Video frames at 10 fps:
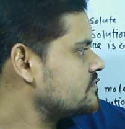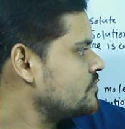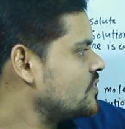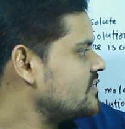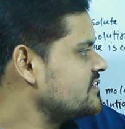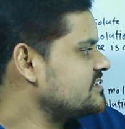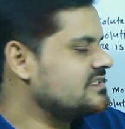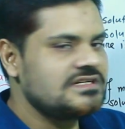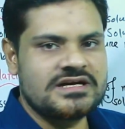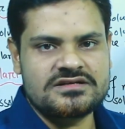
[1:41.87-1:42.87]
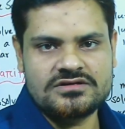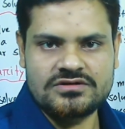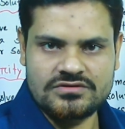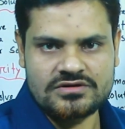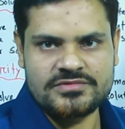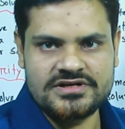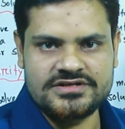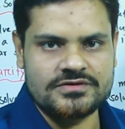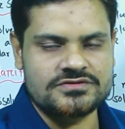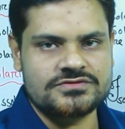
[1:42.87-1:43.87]
molality and
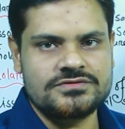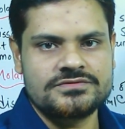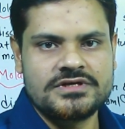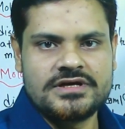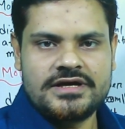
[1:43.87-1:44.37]
normality also,